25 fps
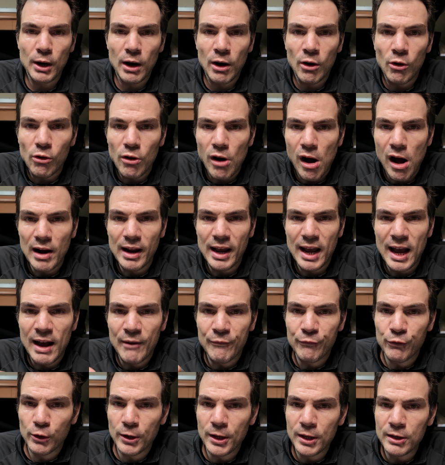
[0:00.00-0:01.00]
put a lot of
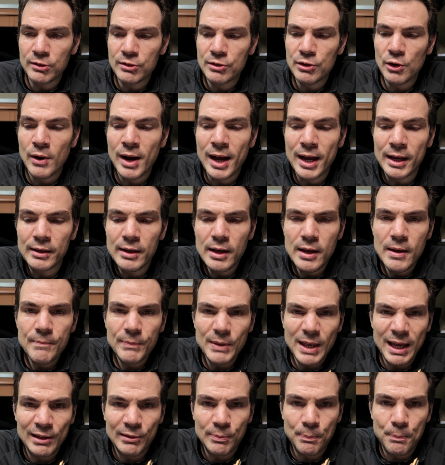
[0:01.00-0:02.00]
effort into it,
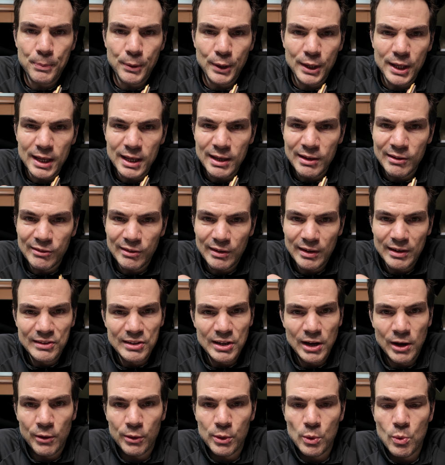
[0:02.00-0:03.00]
it's pretty easy to
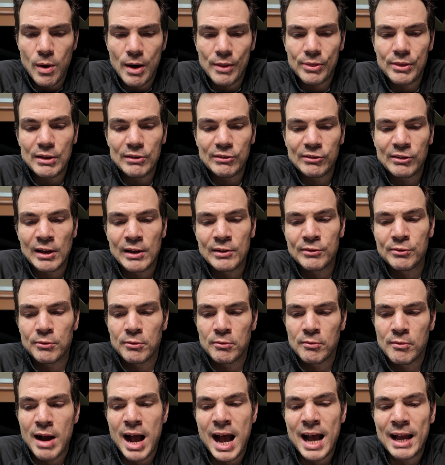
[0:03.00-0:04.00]
tell the one that says
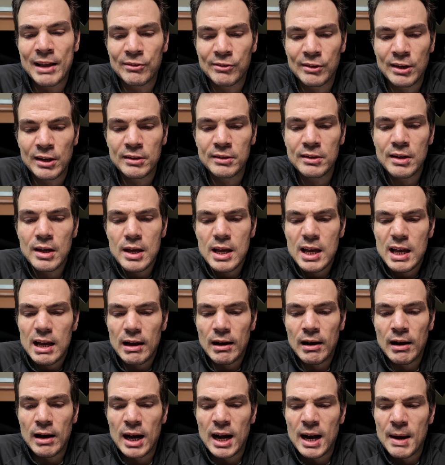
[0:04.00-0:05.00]
Ryzen.
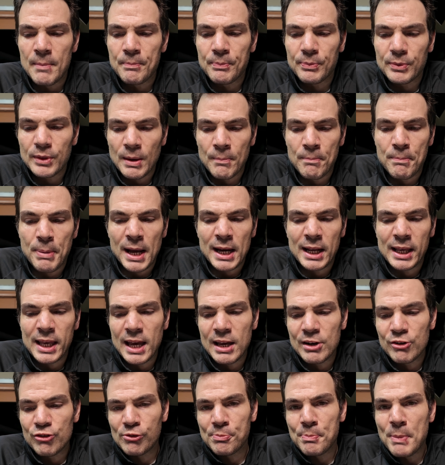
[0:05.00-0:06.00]
Um, but
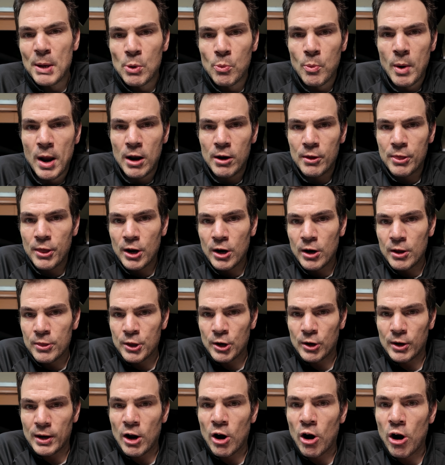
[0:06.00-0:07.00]
again, just be aware there
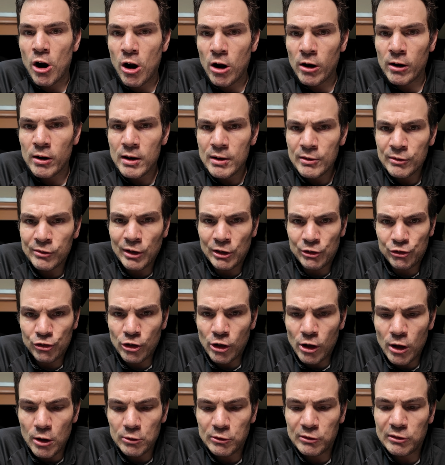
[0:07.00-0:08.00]
there are such
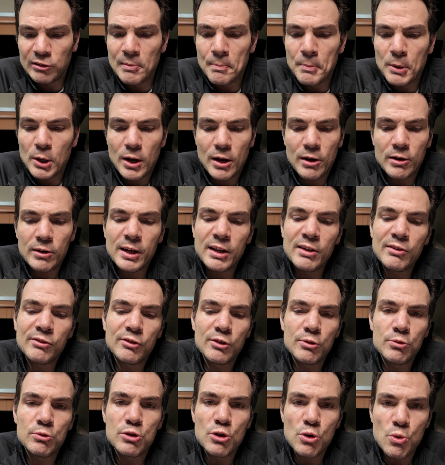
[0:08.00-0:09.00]
close
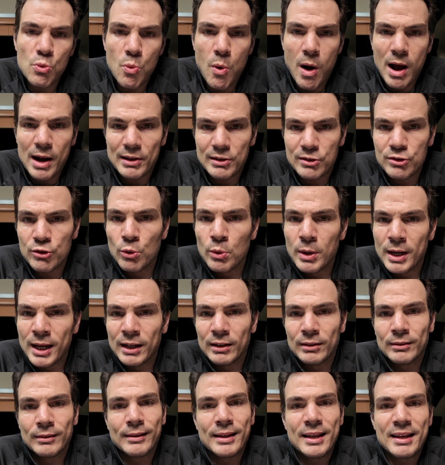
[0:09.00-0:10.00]
similarities. You do want to
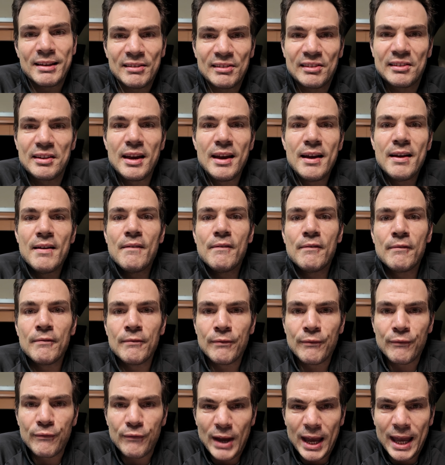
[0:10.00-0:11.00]
at least
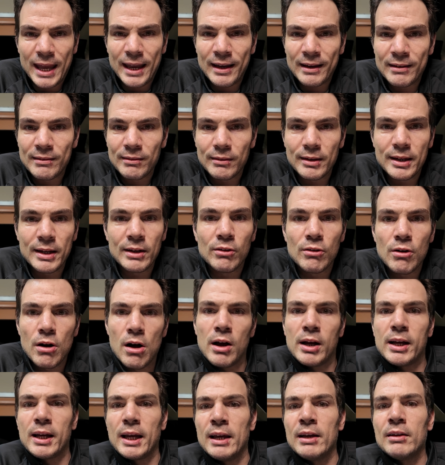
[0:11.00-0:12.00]
vaguely
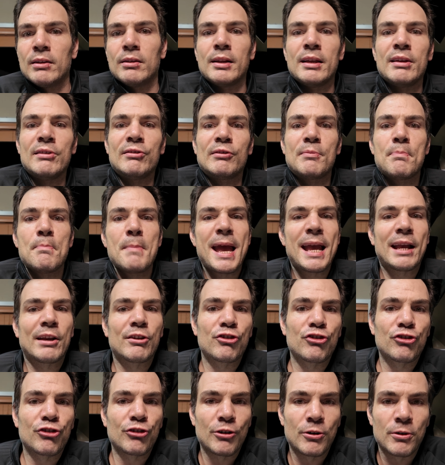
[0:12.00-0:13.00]
look, at least make
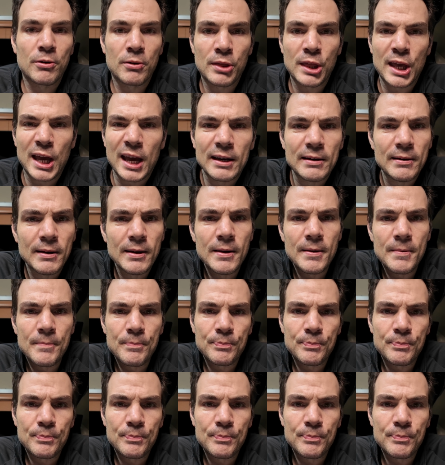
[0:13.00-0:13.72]
sure that